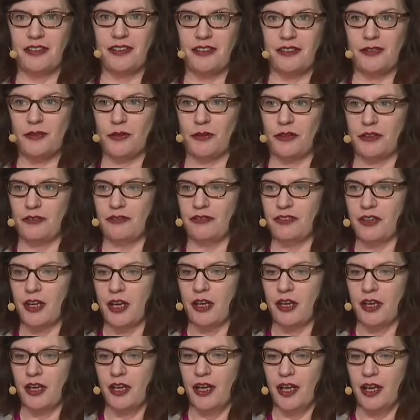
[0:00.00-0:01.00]
the sort of
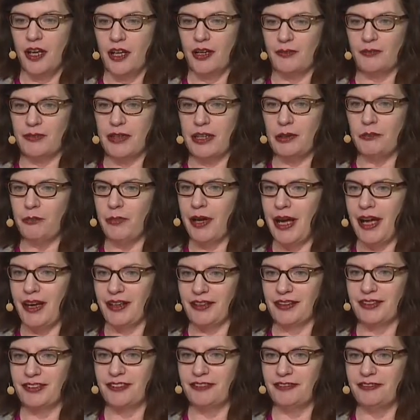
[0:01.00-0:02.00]

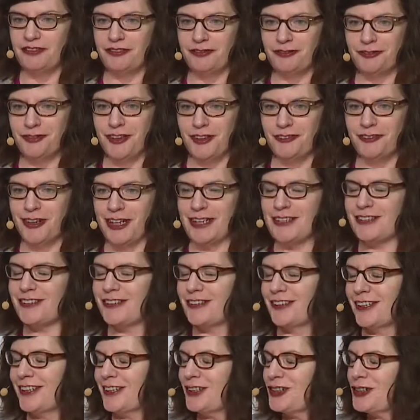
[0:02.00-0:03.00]
impact of
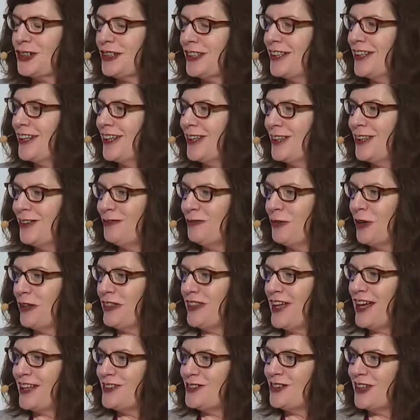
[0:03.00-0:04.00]
isolation and
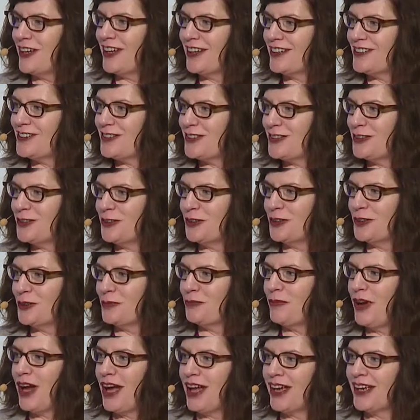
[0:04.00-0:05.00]
what that does to
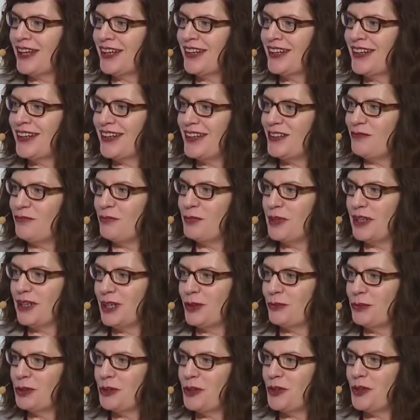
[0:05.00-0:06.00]
your mind, and
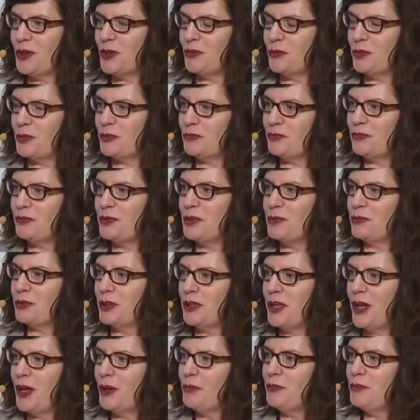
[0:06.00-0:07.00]
being able to open
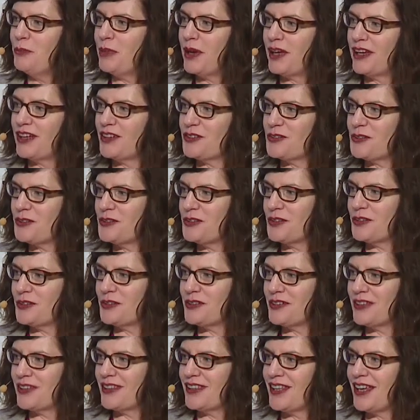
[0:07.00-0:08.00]
people up by
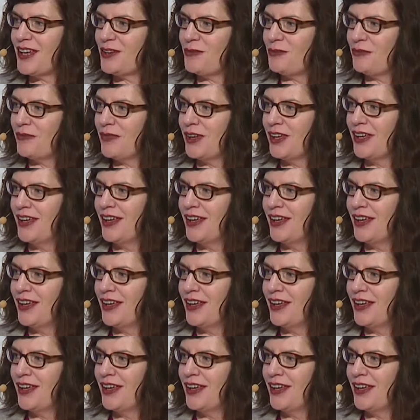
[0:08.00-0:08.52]
introducing them